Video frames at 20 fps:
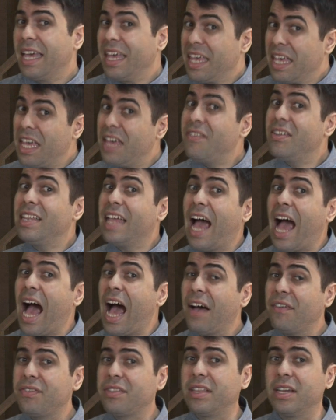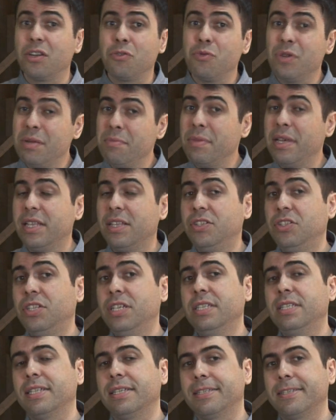even after we meet
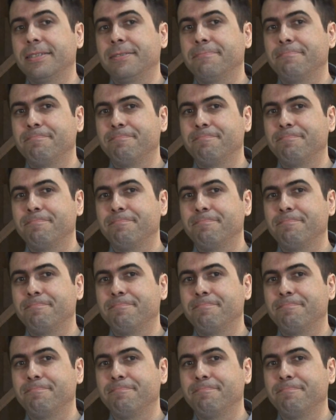Jesus.